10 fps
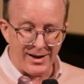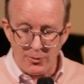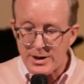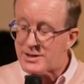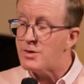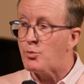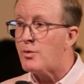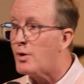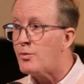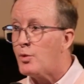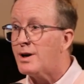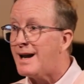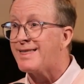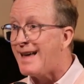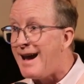We, we, we're like
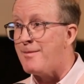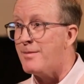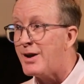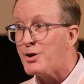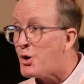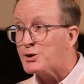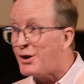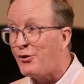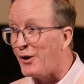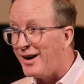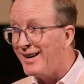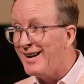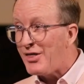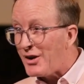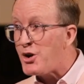them. They're not different.
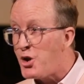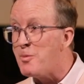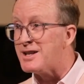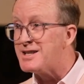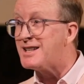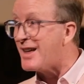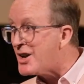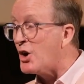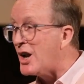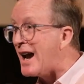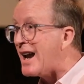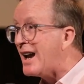They're humans, and they're going like,